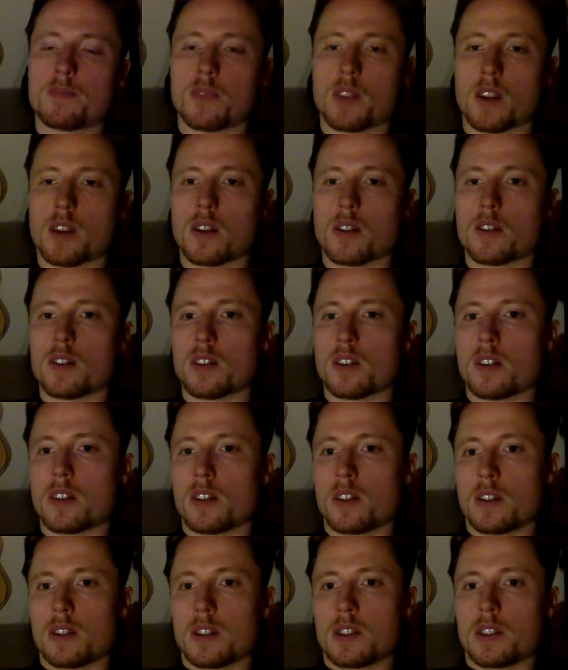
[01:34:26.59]
Yeah,
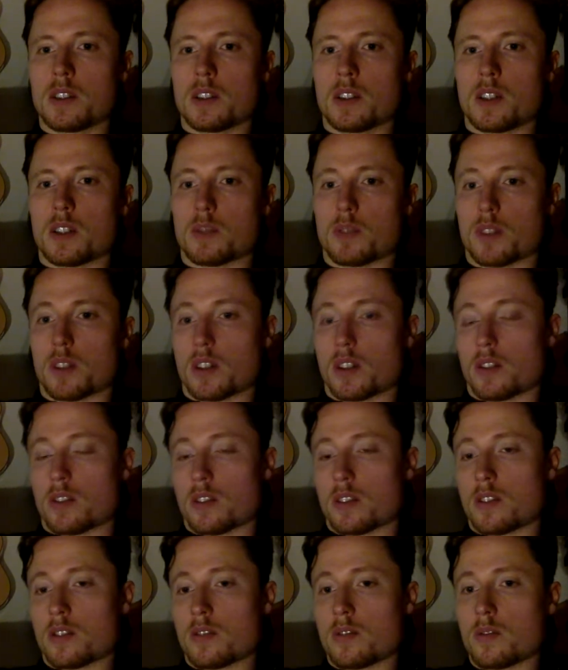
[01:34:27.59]
that's what they're gonna
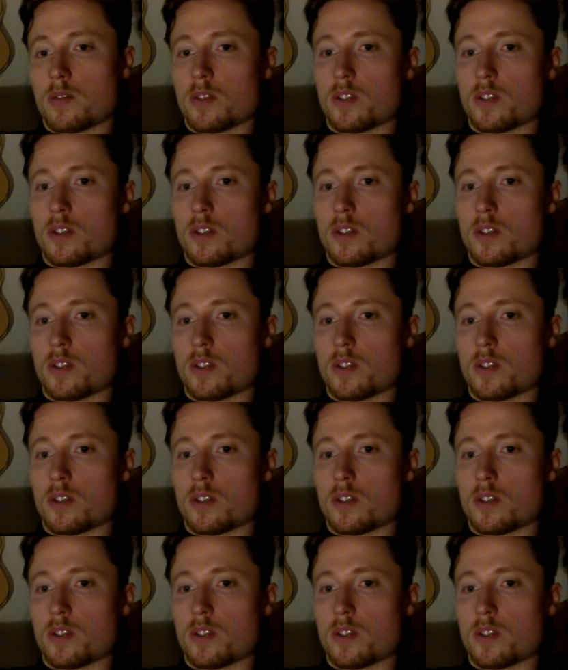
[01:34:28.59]
do.